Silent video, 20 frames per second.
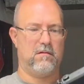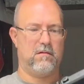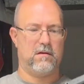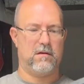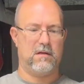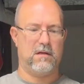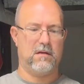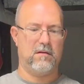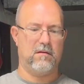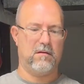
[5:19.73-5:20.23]

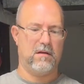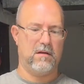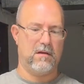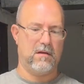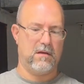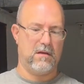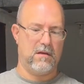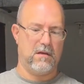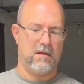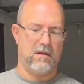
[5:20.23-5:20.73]
Okay.
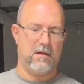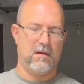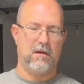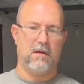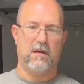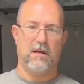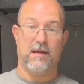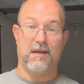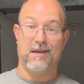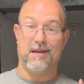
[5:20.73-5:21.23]

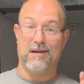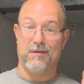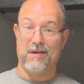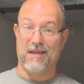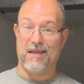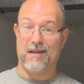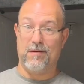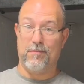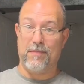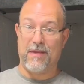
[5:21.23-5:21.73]
I'll
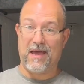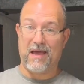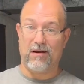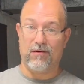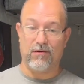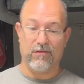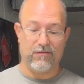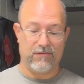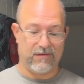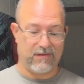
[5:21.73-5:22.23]
get a
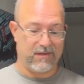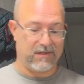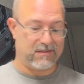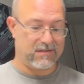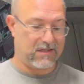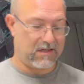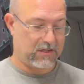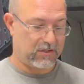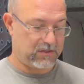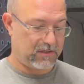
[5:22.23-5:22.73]
barrel for this,
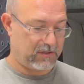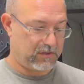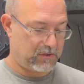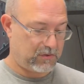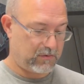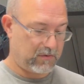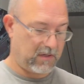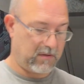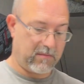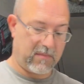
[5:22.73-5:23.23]
actually a
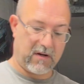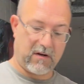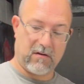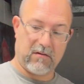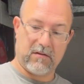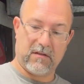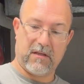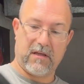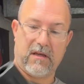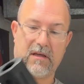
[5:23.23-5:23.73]
tuning
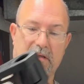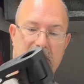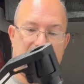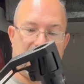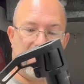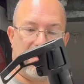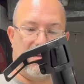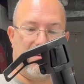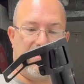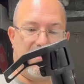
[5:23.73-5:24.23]
barrel next.
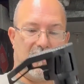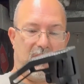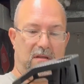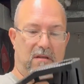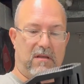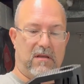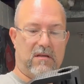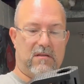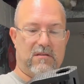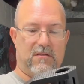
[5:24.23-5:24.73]
That'll be the
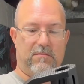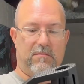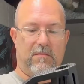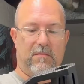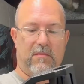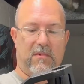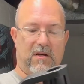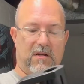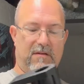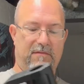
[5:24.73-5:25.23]
next
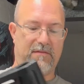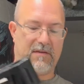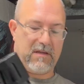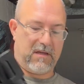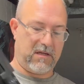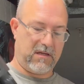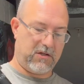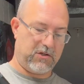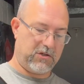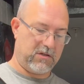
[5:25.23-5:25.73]

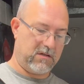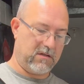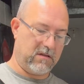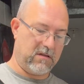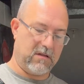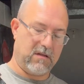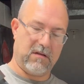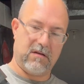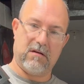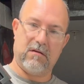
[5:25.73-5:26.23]
modification, and
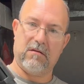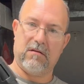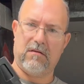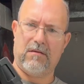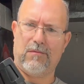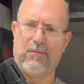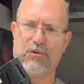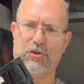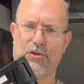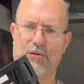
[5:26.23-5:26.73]
then
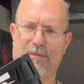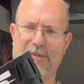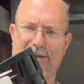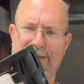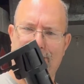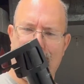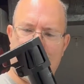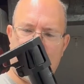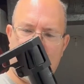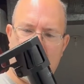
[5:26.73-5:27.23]
we should be
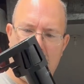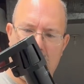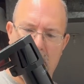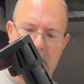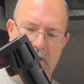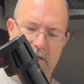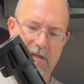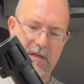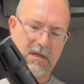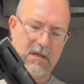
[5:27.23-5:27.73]
happy.
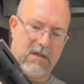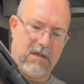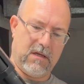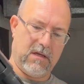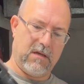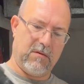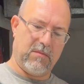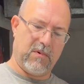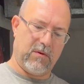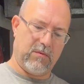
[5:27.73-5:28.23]

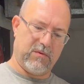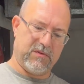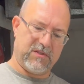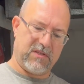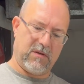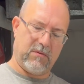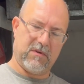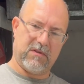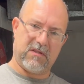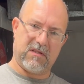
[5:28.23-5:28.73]
But we'll
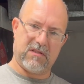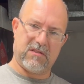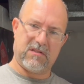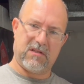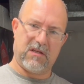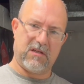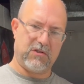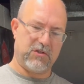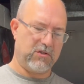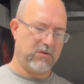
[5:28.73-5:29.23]
see what this
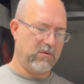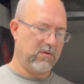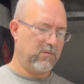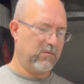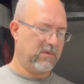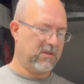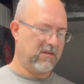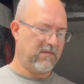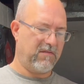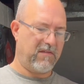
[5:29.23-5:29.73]
thing's shooting
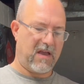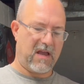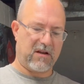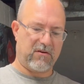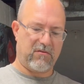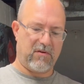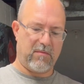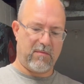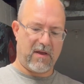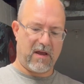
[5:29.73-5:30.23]
with the
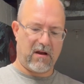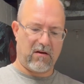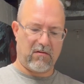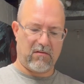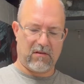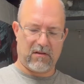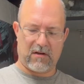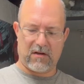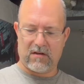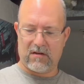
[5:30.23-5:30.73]
factory
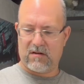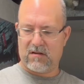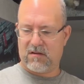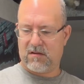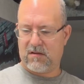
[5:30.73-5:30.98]
barrel in it.